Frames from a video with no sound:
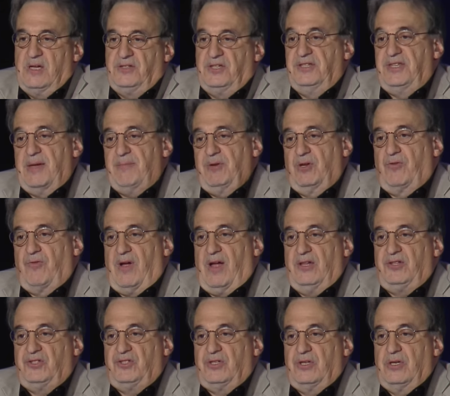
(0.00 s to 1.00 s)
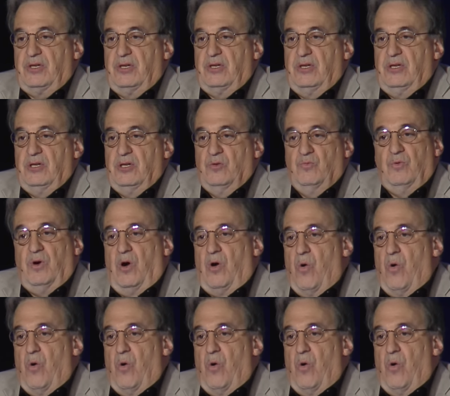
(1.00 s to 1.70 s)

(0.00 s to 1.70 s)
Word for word: The Democrats were